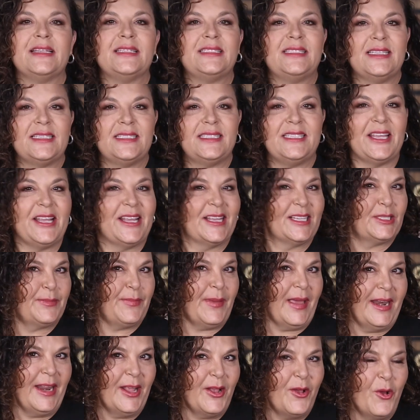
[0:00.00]
in assisting
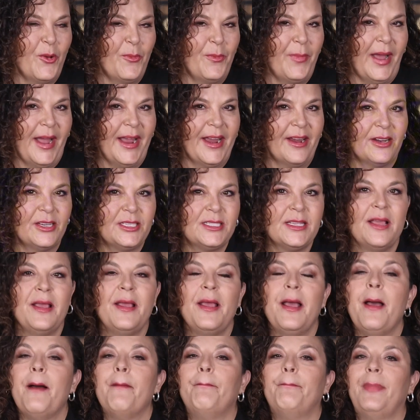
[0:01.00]
Hispanic home buyers
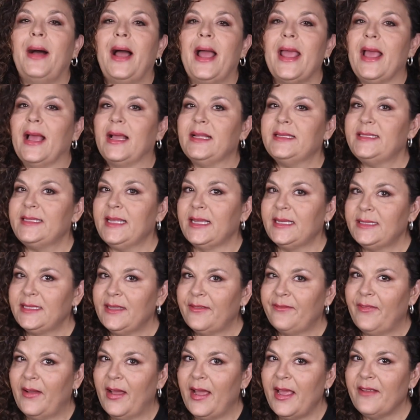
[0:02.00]
by
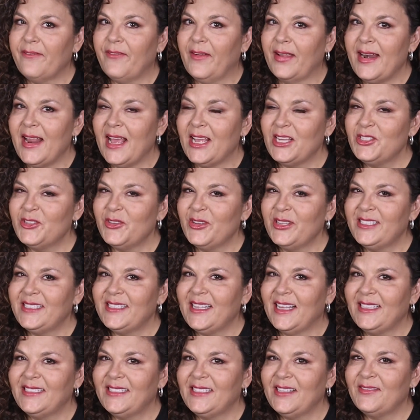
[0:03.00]
identifying financial
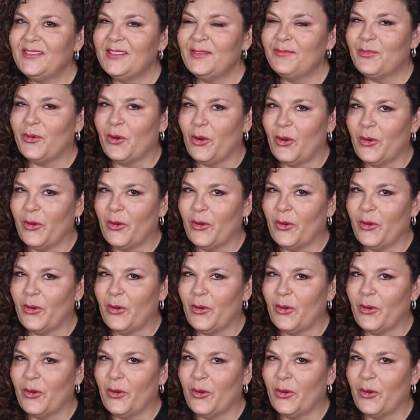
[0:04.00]
incentives and